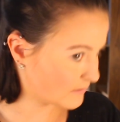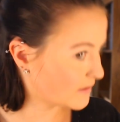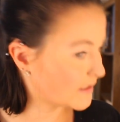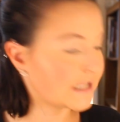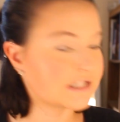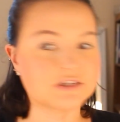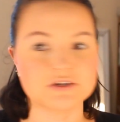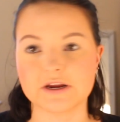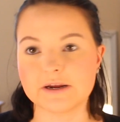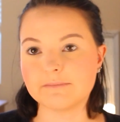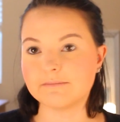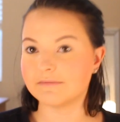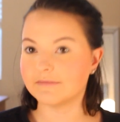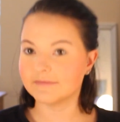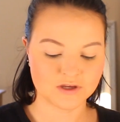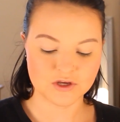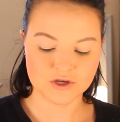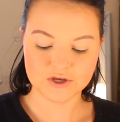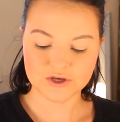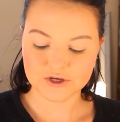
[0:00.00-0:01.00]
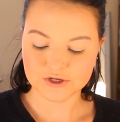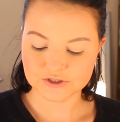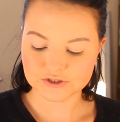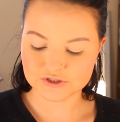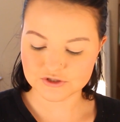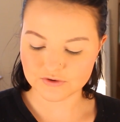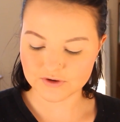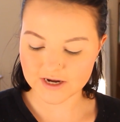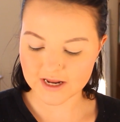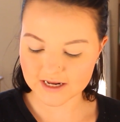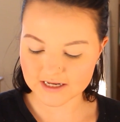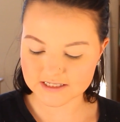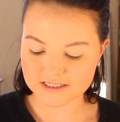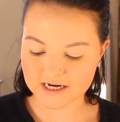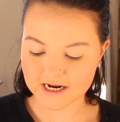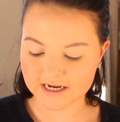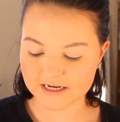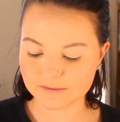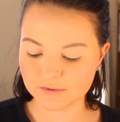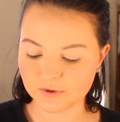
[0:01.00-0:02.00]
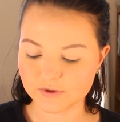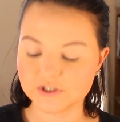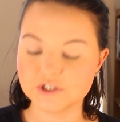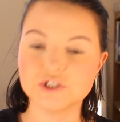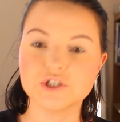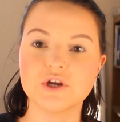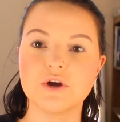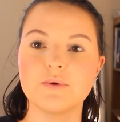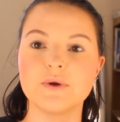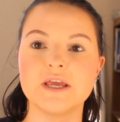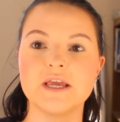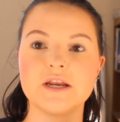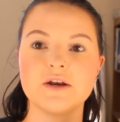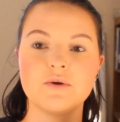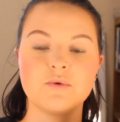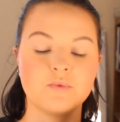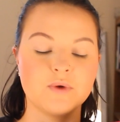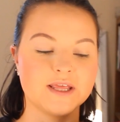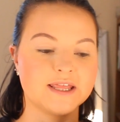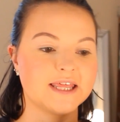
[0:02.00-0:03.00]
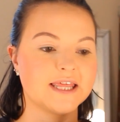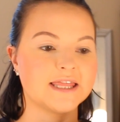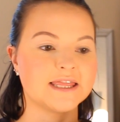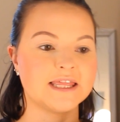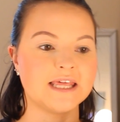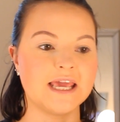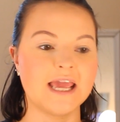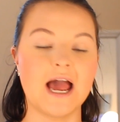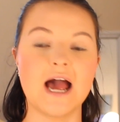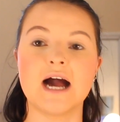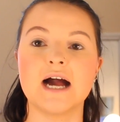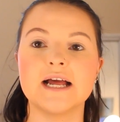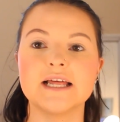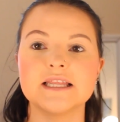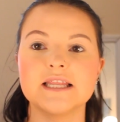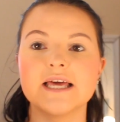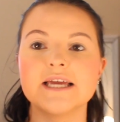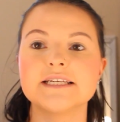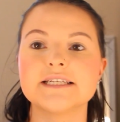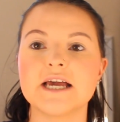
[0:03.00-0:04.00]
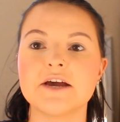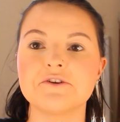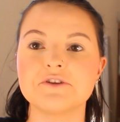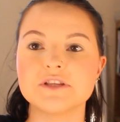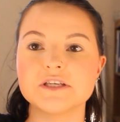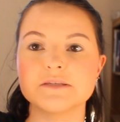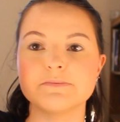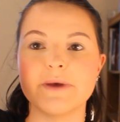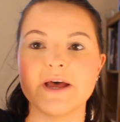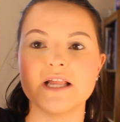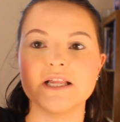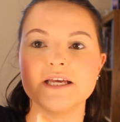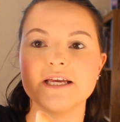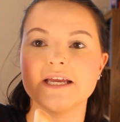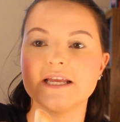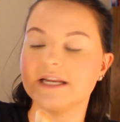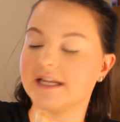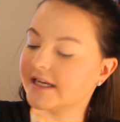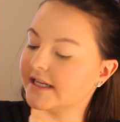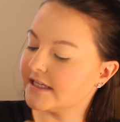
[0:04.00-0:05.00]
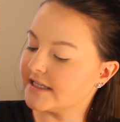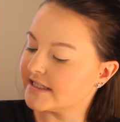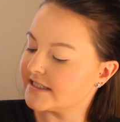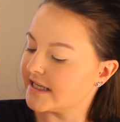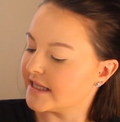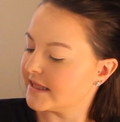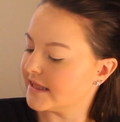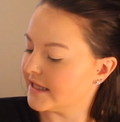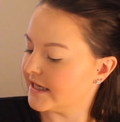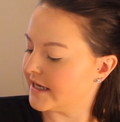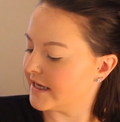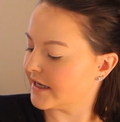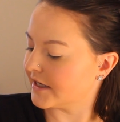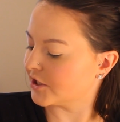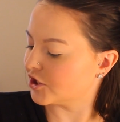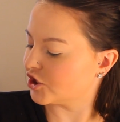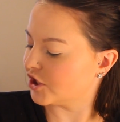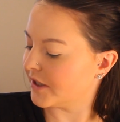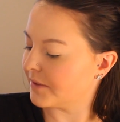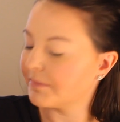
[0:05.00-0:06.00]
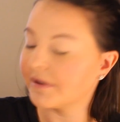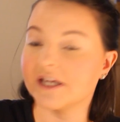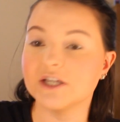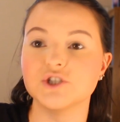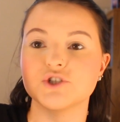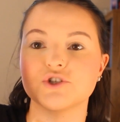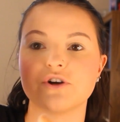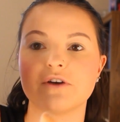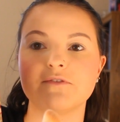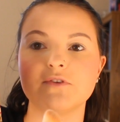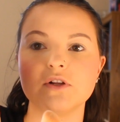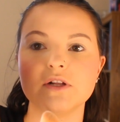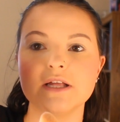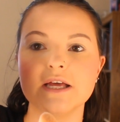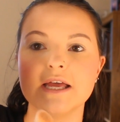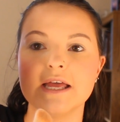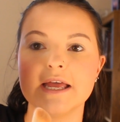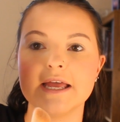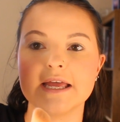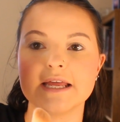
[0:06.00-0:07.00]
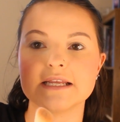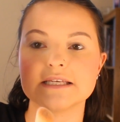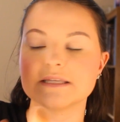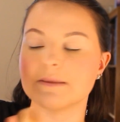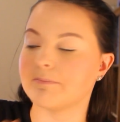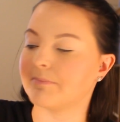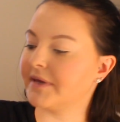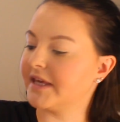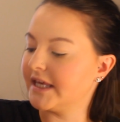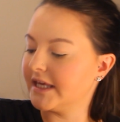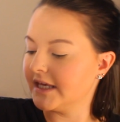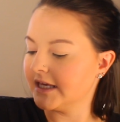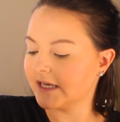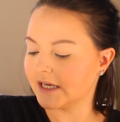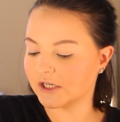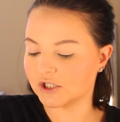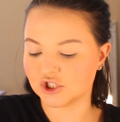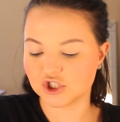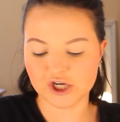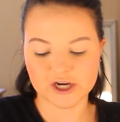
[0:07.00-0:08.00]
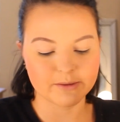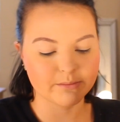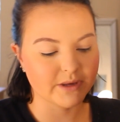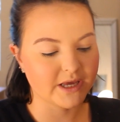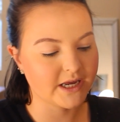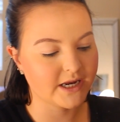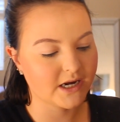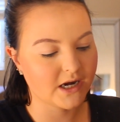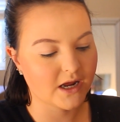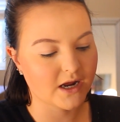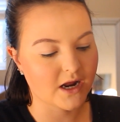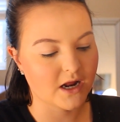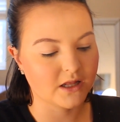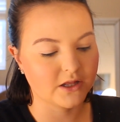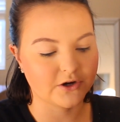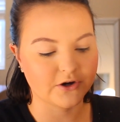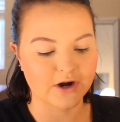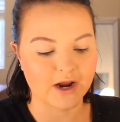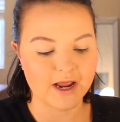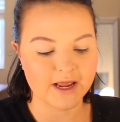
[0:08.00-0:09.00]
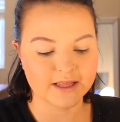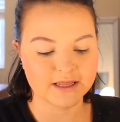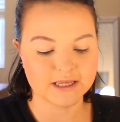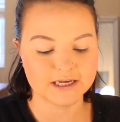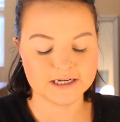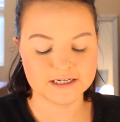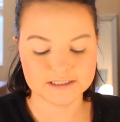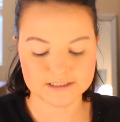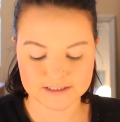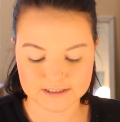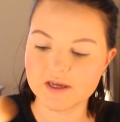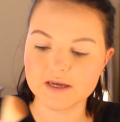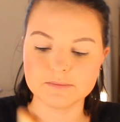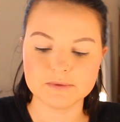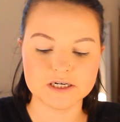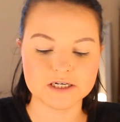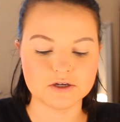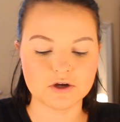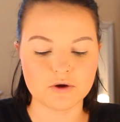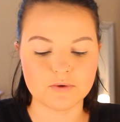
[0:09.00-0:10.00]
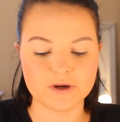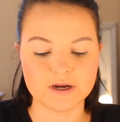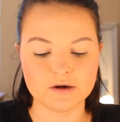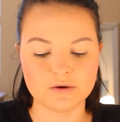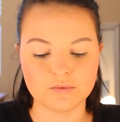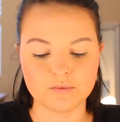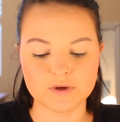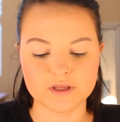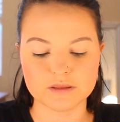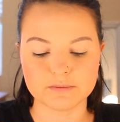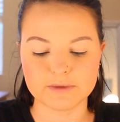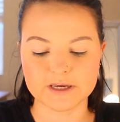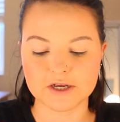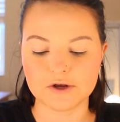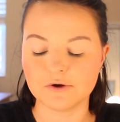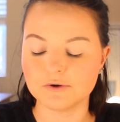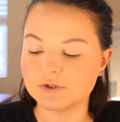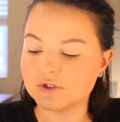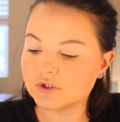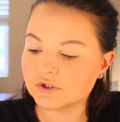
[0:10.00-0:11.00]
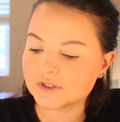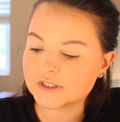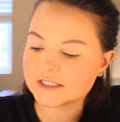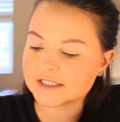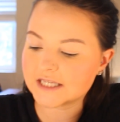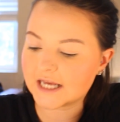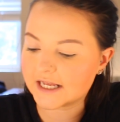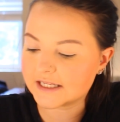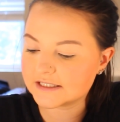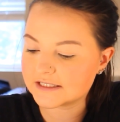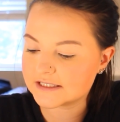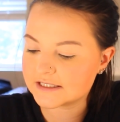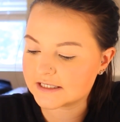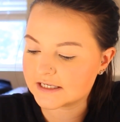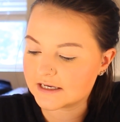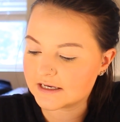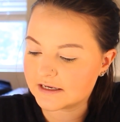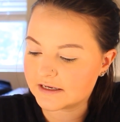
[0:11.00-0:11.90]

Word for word: that's okay. So next I am going to go in with the highlight out of this palette, and it is the Champagne Truffle. It is a pink champagne color highlight. I'm going to go in with my Coastal Scents